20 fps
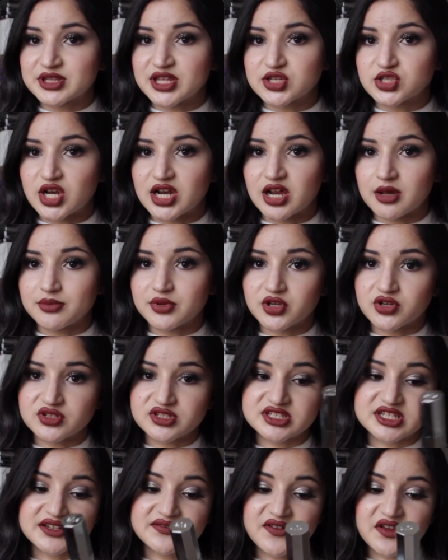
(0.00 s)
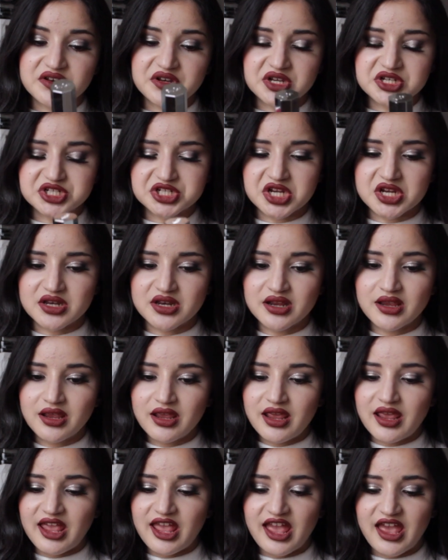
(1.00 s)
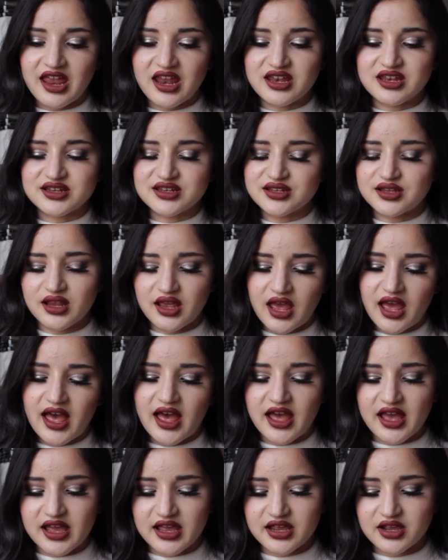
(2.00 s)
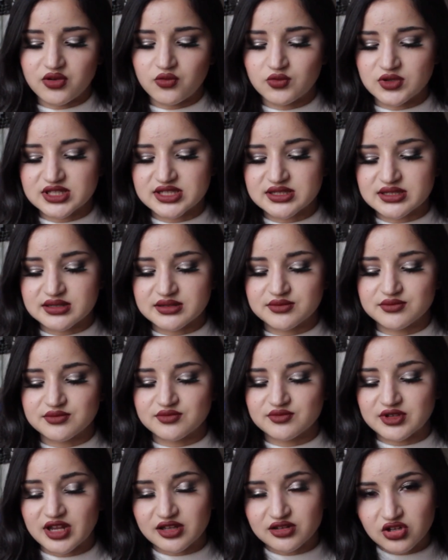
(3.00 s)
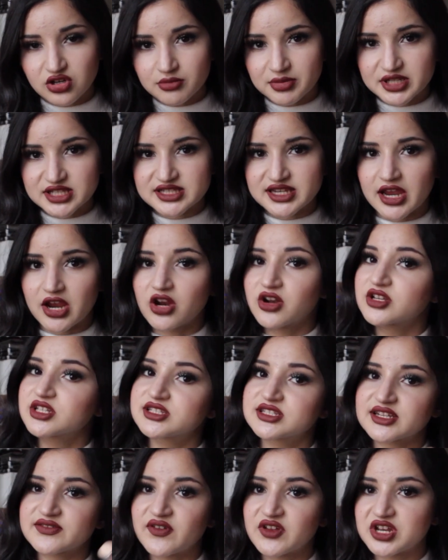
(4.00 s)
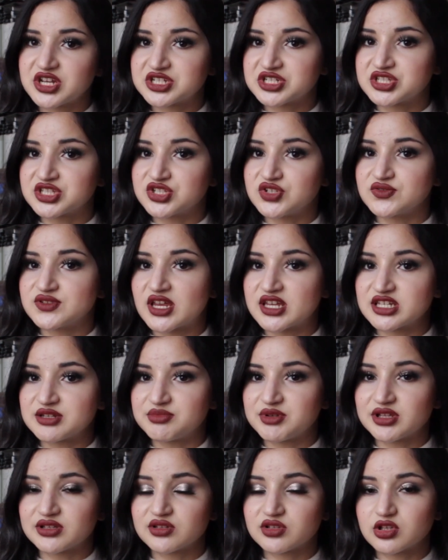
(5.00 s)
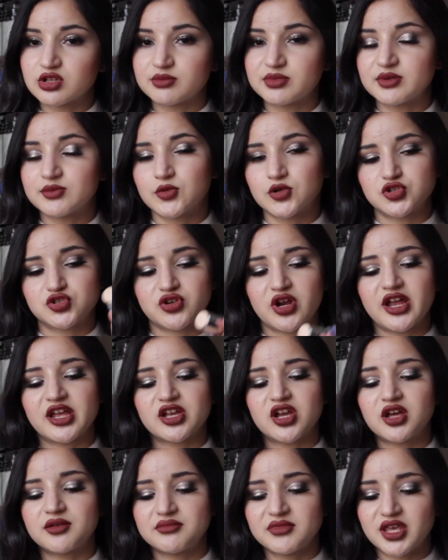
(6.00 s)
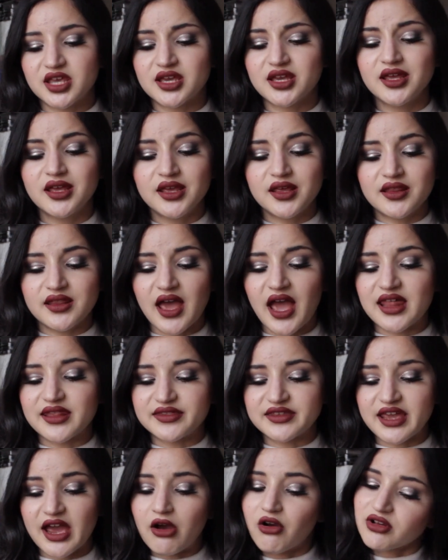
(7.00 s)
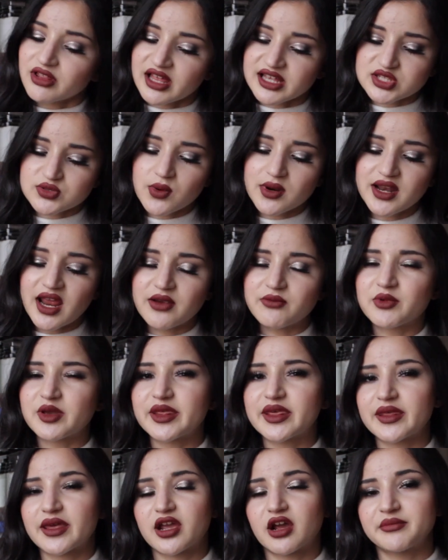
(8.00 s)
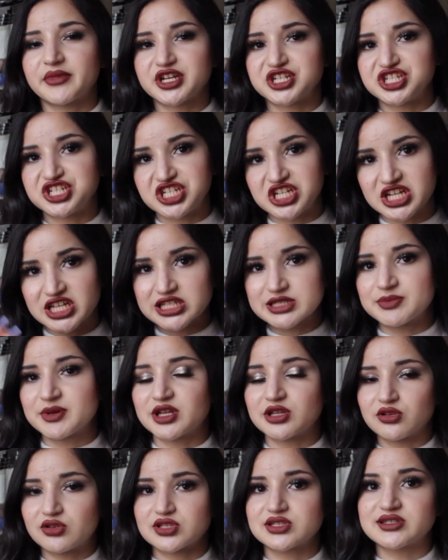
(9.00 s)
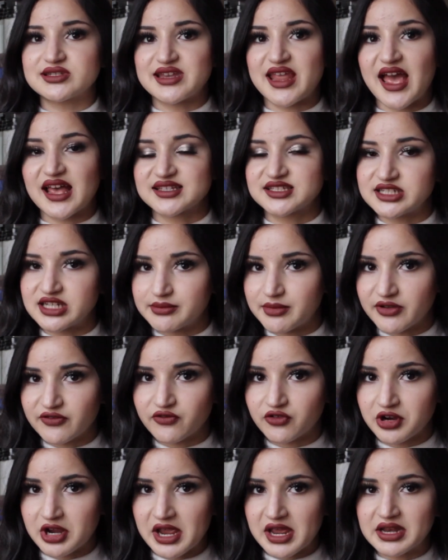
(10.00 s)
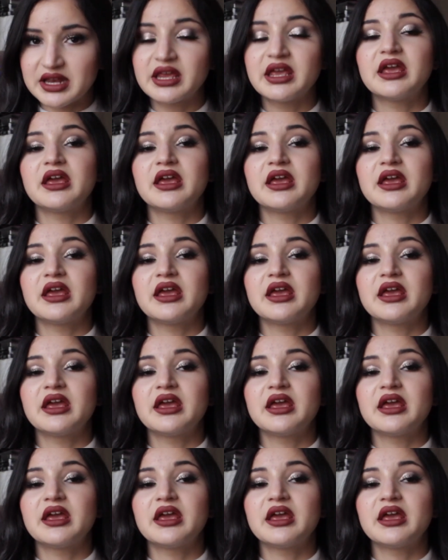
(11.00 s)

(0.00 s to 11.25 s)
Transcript: month I tried out P U R stick foundation, and I was a little bit scared. Stick foundations do tend to be a little bit more drying on me, The Hourglass one I really like on my cheeks, but it looks nasty on my forehead.